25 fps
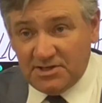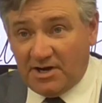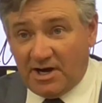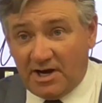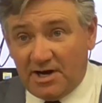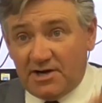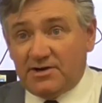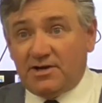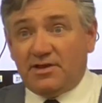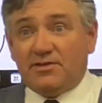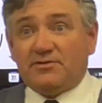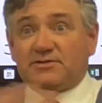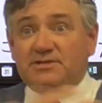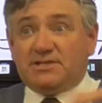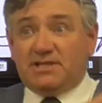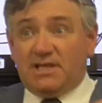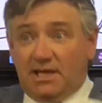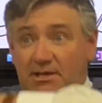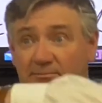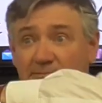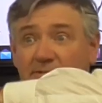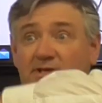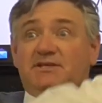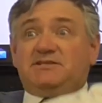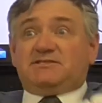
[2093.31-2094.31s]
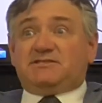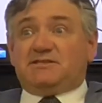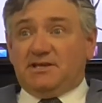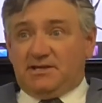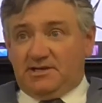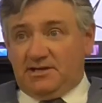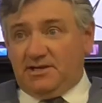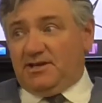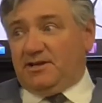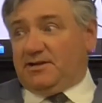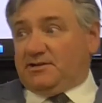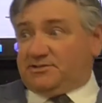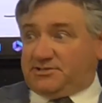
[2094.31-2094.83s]
You got another Timmy
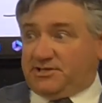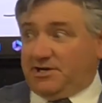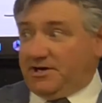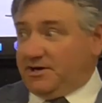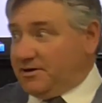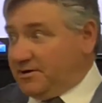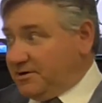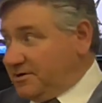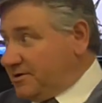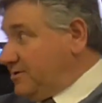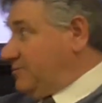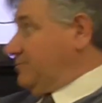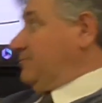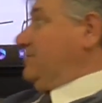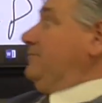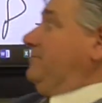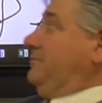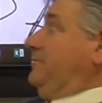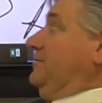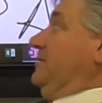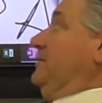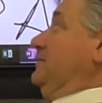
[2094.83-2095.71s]
sitting in the chair going,